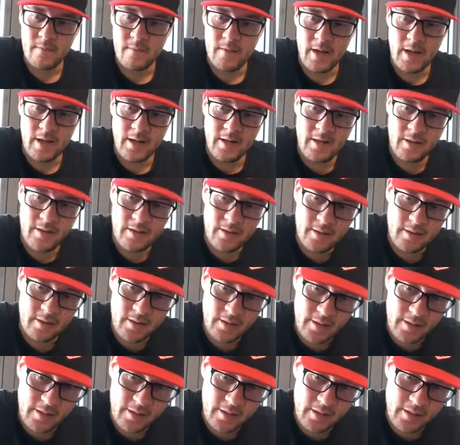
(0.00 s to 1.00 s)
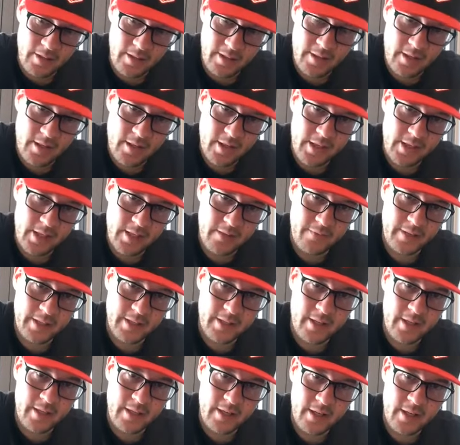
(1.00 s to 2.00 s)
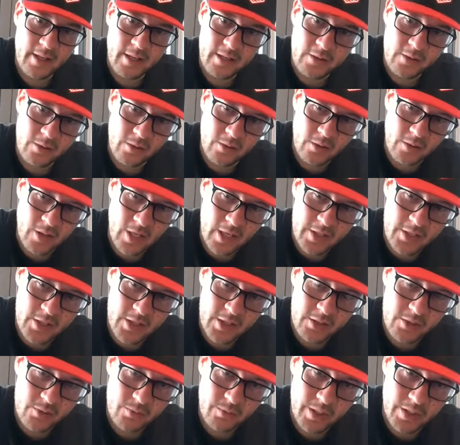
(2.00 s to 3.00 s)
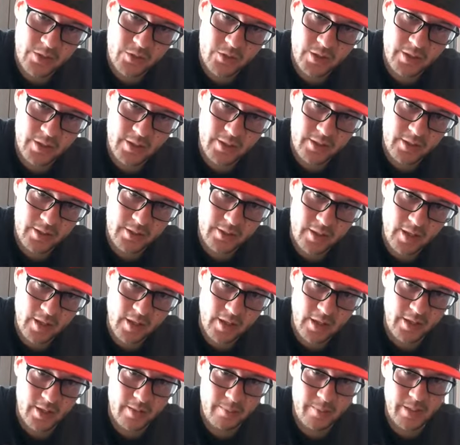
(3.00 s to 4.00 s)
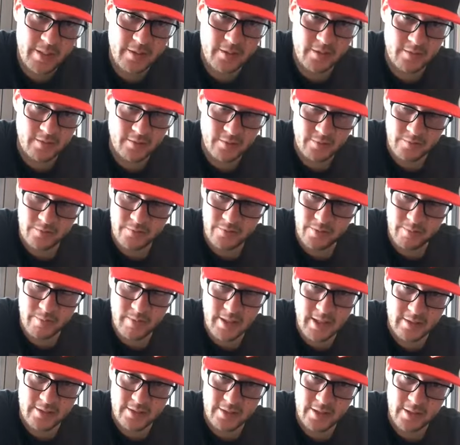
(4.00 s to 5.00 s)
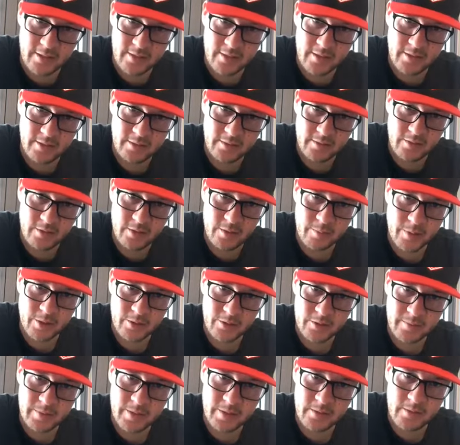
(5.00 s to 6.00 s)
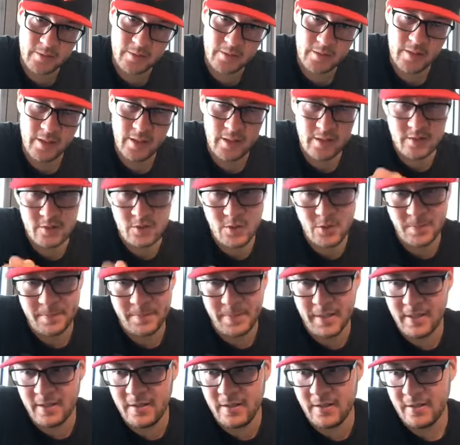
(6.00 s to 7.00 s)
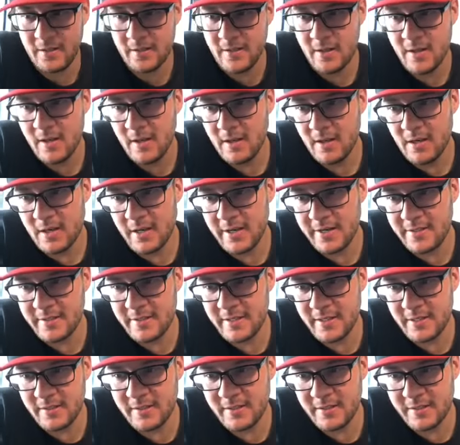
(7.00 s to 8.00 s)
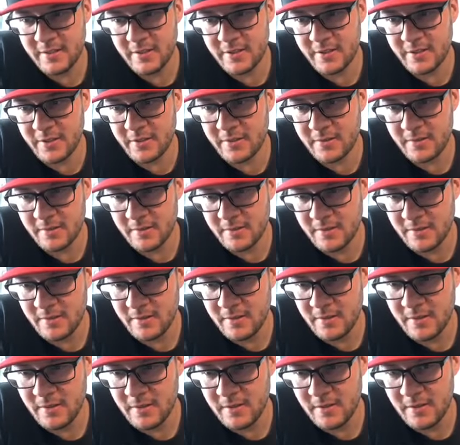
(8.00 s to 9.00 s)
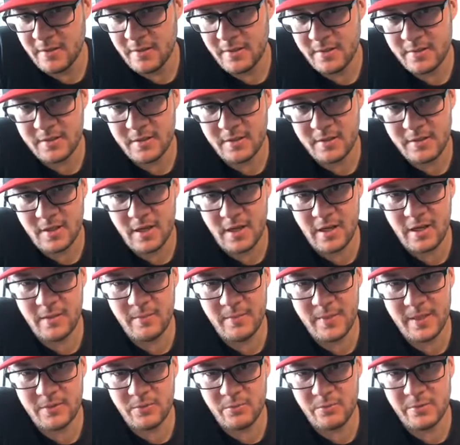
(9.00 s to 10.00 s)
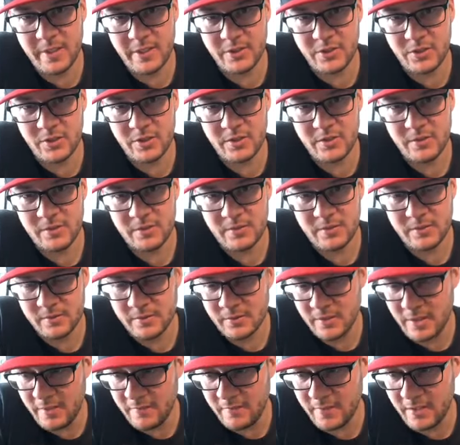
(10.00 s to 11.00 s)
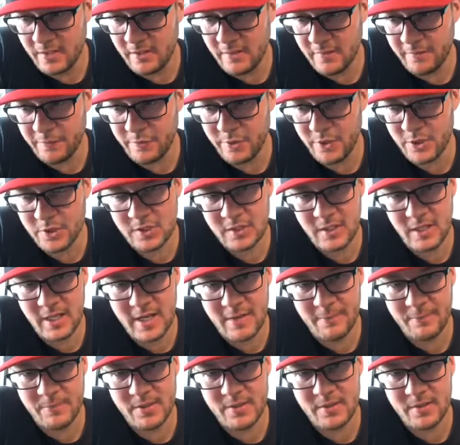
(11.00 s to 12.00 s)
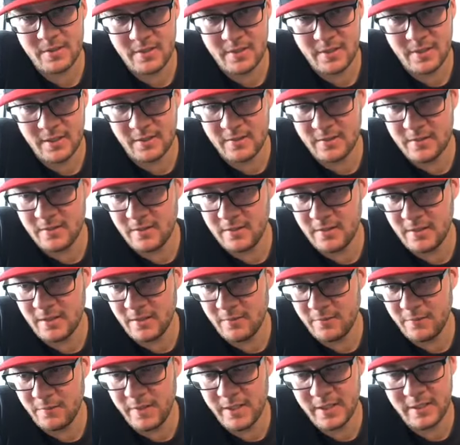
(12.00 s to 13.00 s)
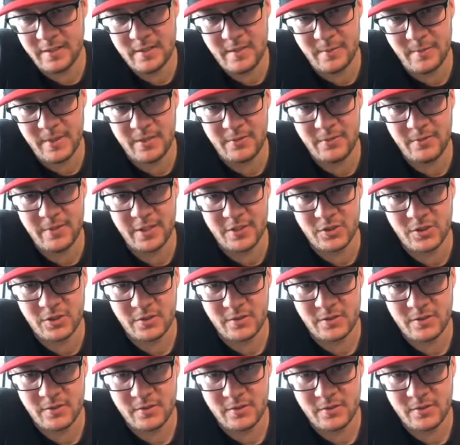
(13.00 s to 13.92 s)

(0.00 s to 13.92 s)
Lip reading: And either I leave it there or I just richen it a tiny bit from that setting on the bottom end. Then the top end, I set it so it's a tiny bit rich. So even in the first laps, it feels a bit rich.